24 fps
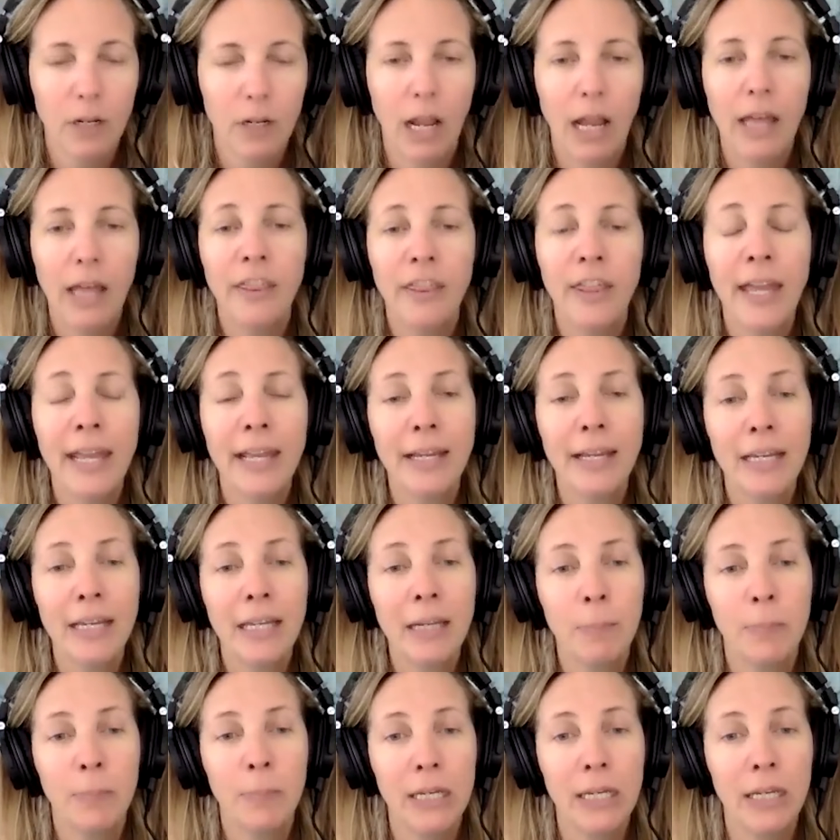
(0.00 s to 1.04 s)
They
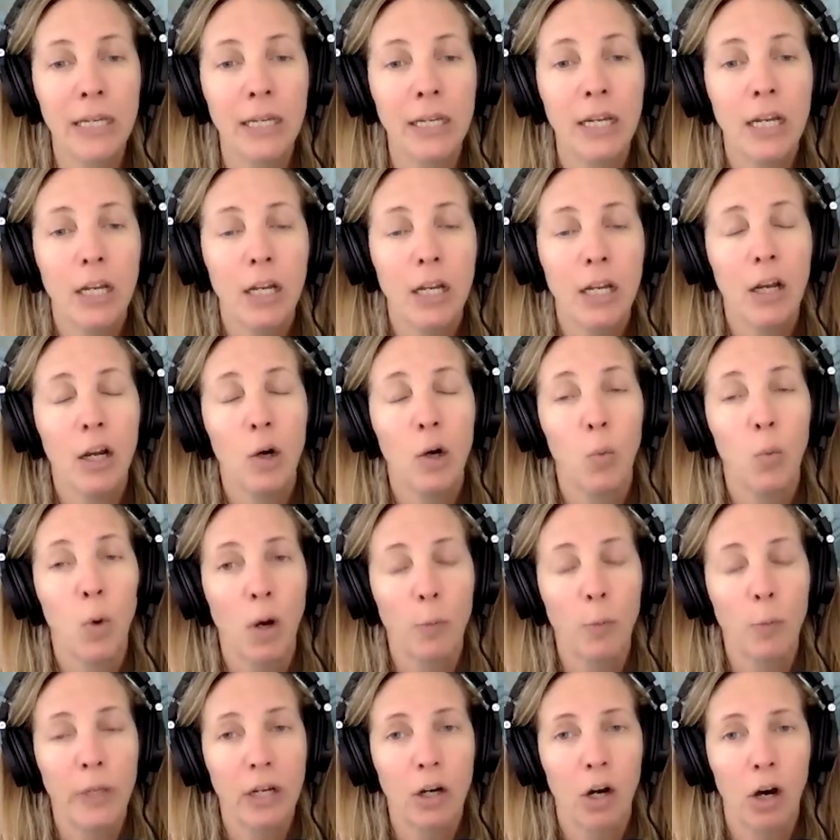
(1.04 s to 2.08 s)
can be what
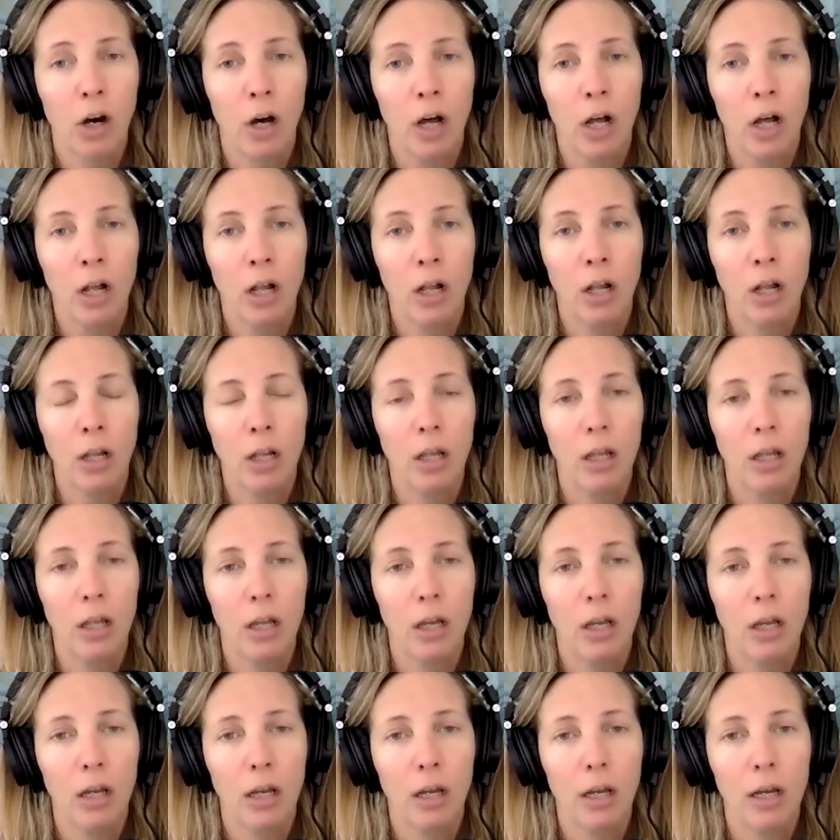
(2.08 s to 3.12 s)
we call
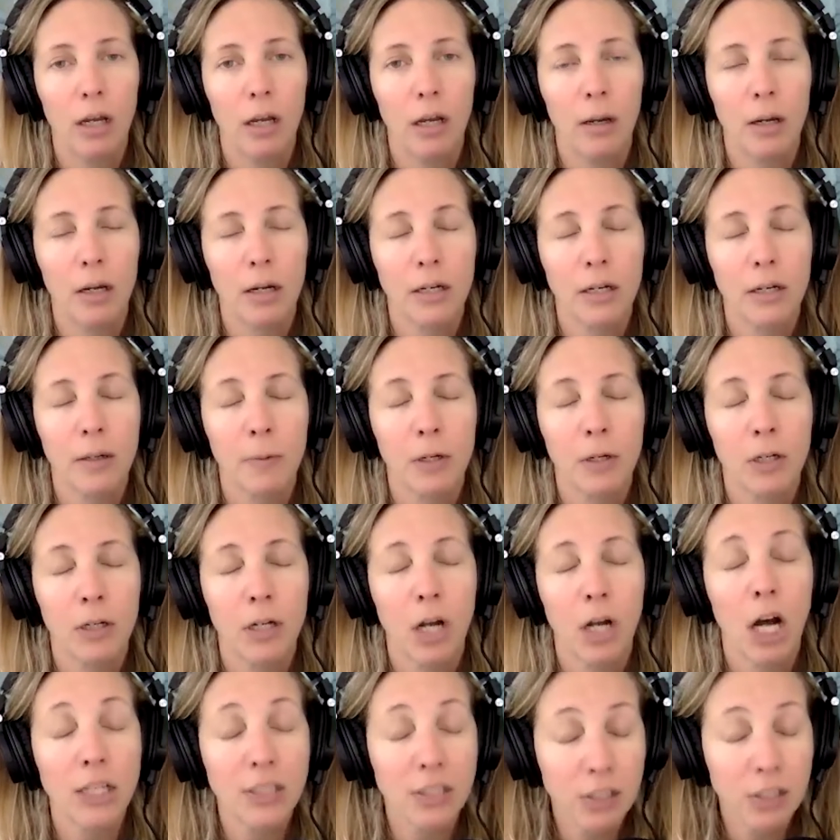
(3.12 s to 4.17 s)

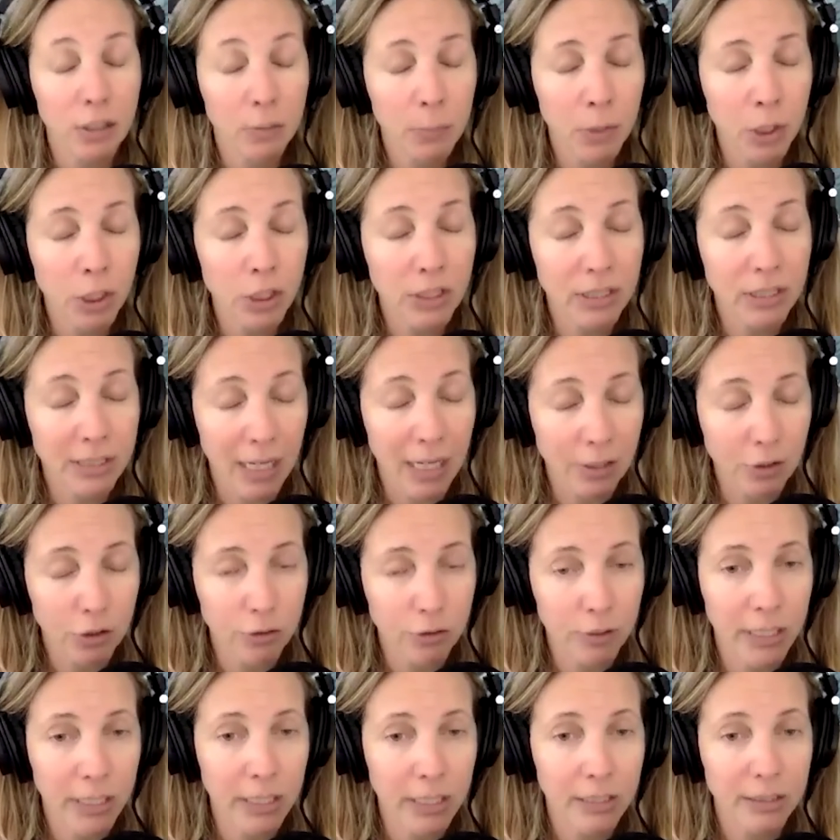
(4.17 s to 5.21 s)

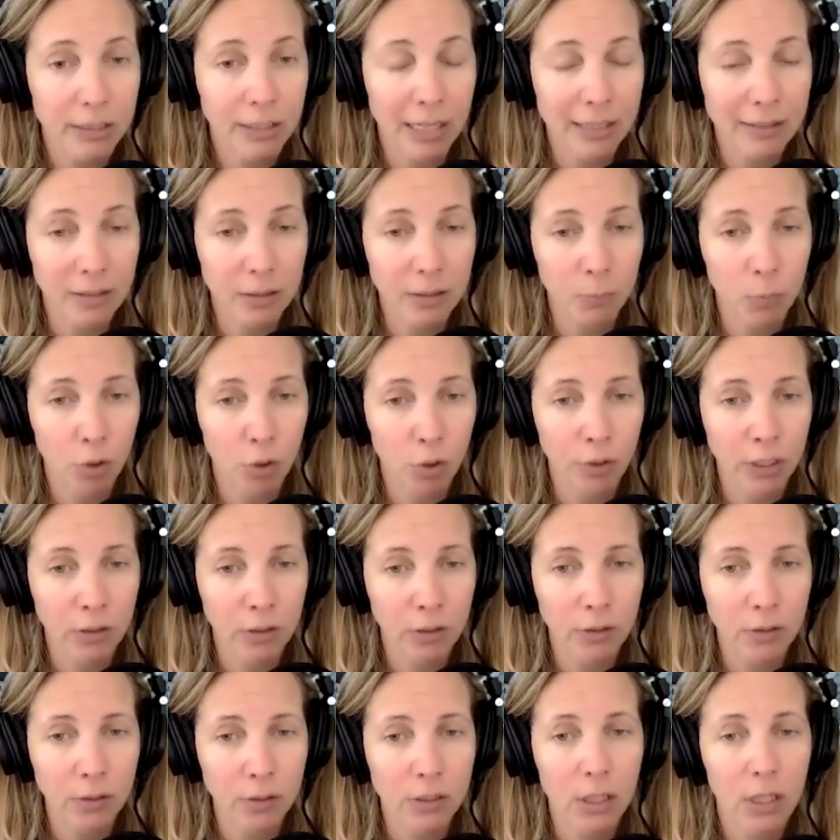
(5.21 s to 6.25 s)
customer-centric
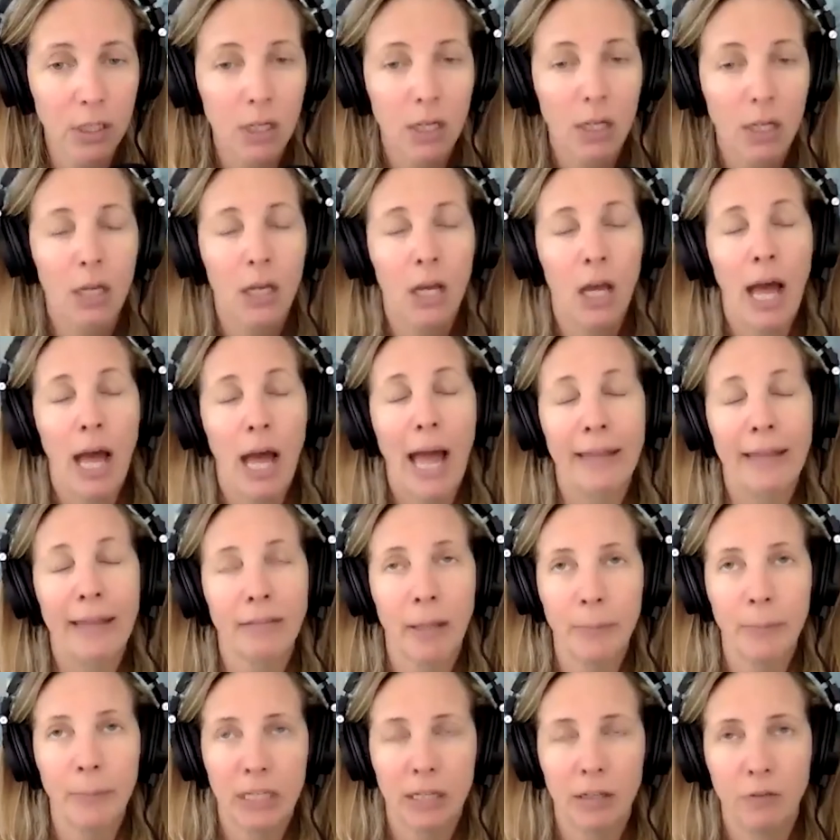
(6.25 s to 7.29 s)
testimonials. And
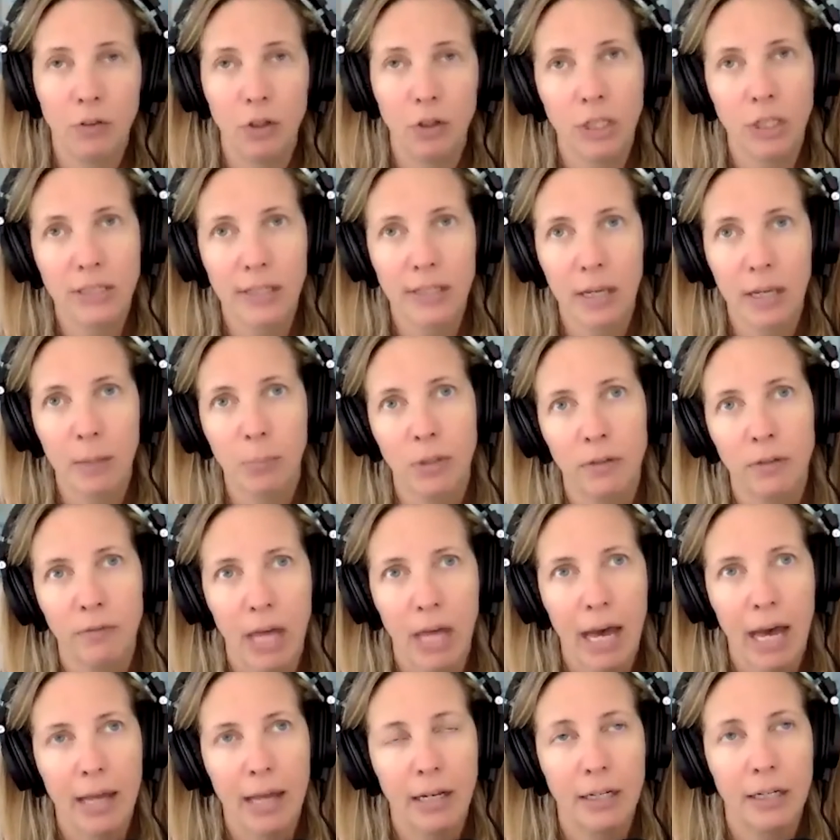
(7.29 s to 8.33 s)
let me give you an example of
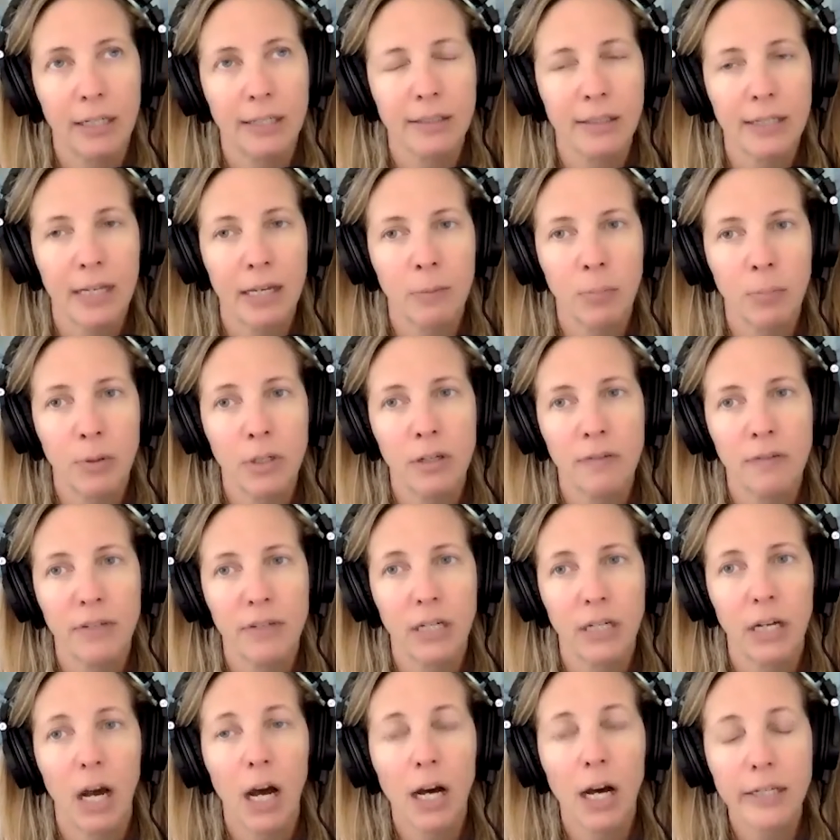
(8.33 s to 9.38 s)
that. An example of a
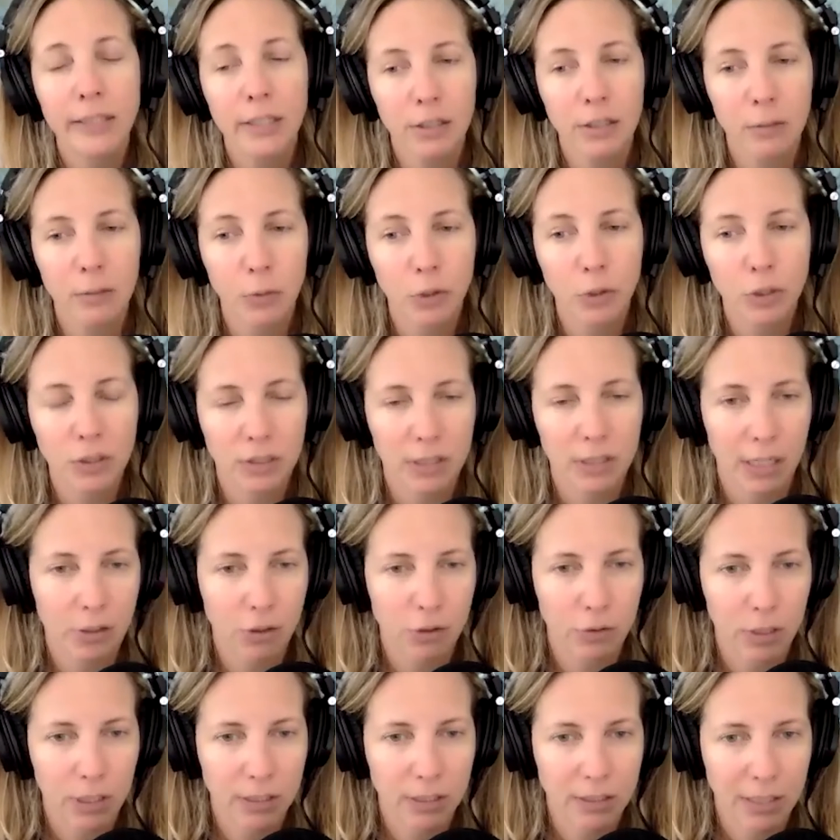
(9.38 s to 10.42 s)

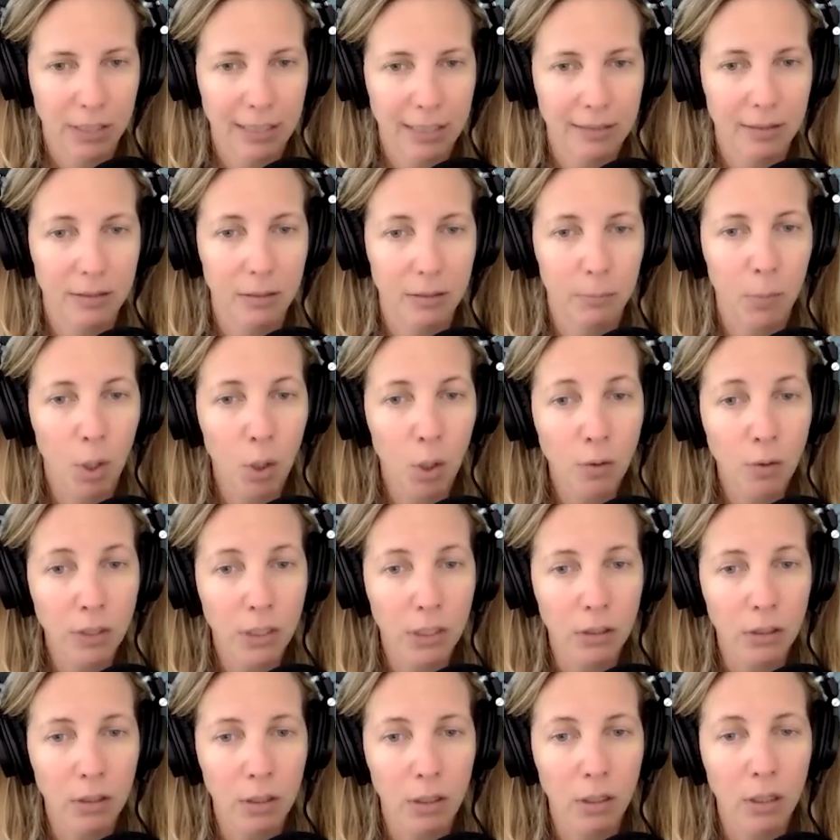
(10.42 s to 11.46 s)
customer-centric
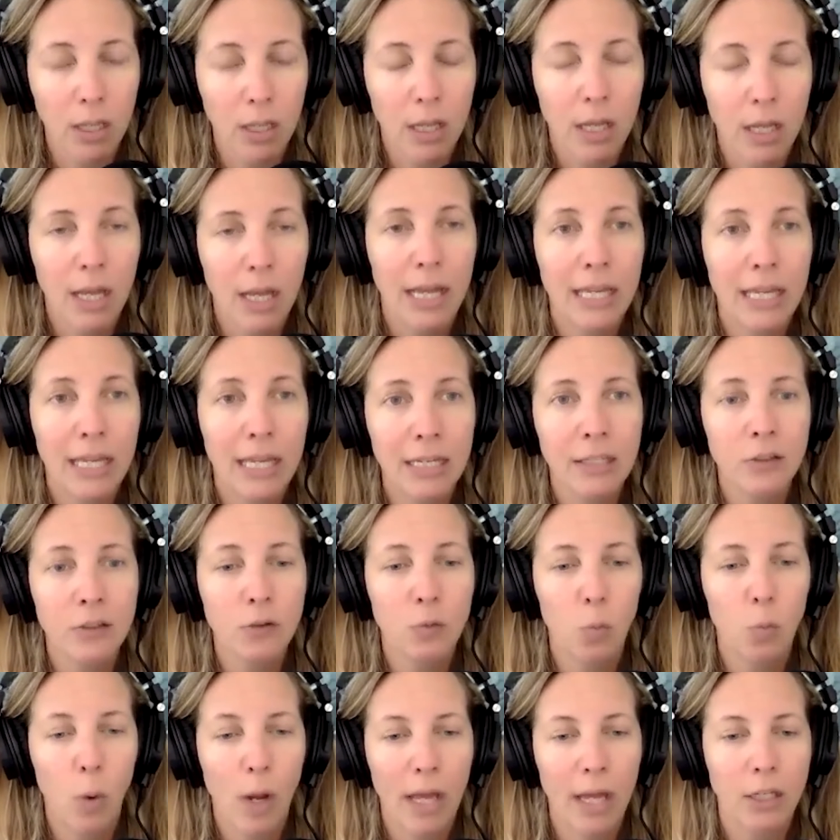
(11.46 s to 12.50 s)
testimonial is
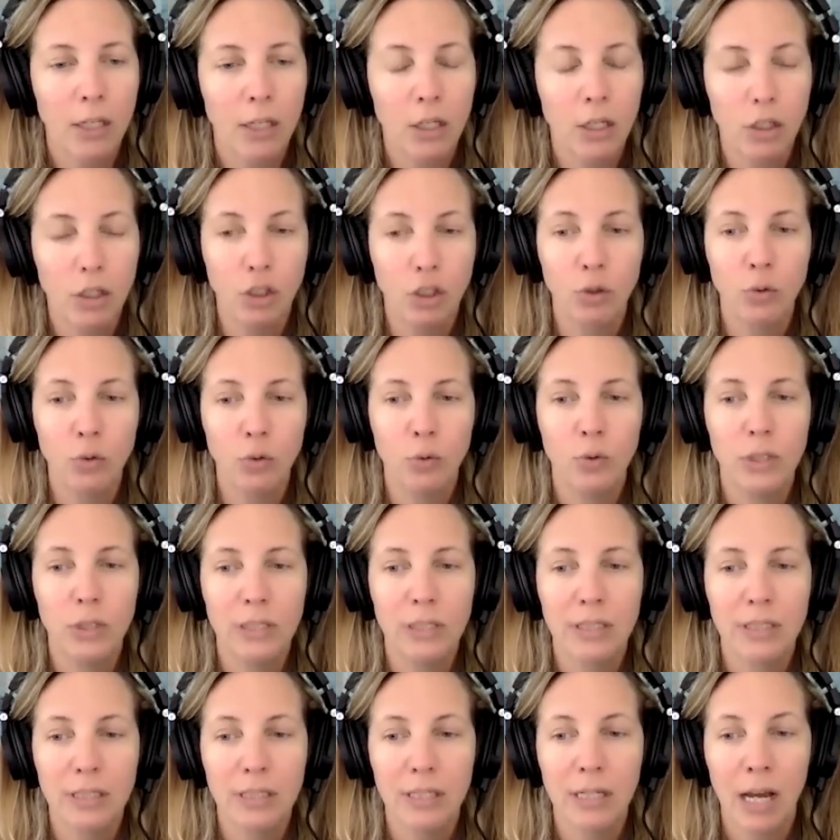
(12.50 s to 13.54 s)
when you
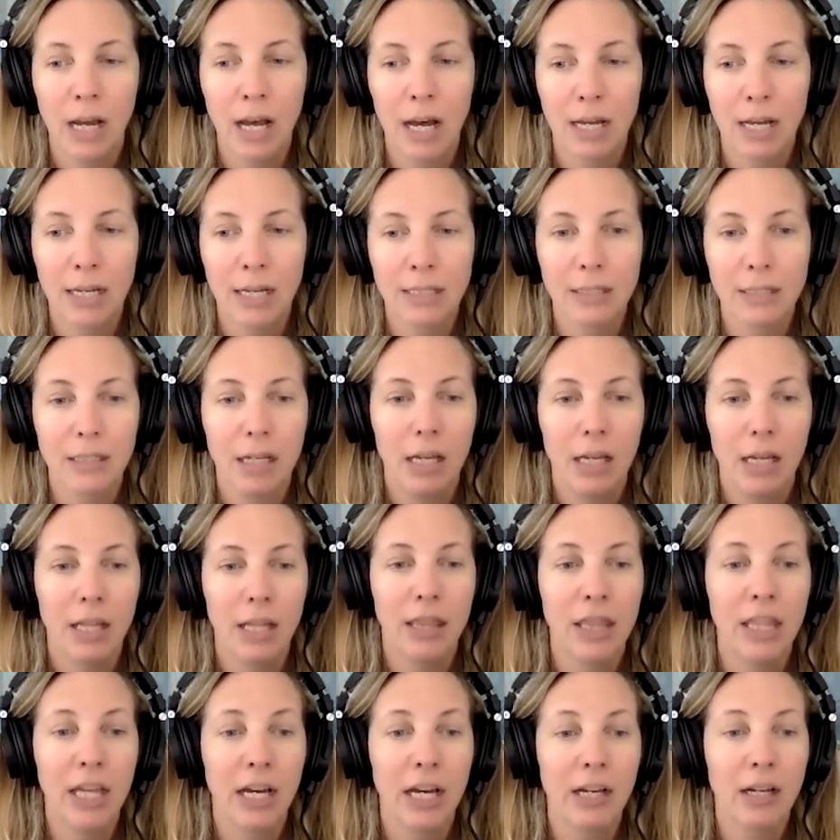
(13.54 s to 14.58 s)
discuss
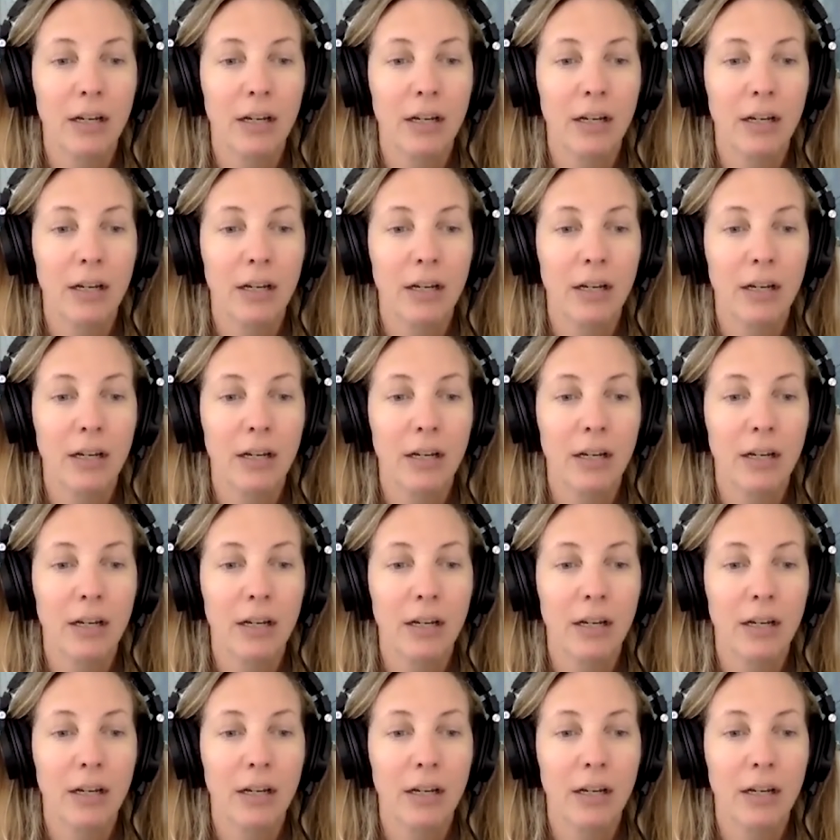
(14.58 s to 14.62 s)
the